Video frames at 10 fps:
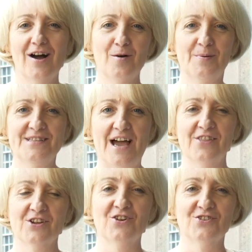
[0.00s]
Up and
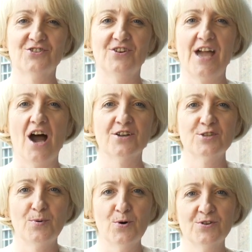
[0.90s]
down the country, our
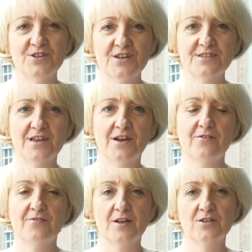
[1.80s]
supporters
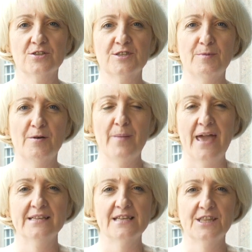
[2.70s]
have done some
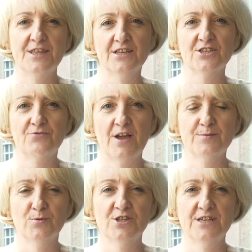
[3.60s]
amazing things to
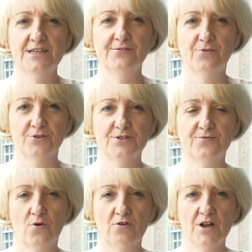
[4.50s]
raise much needed funds
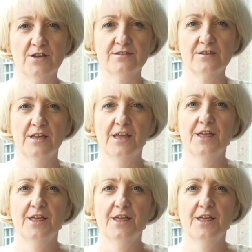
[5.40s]
for us.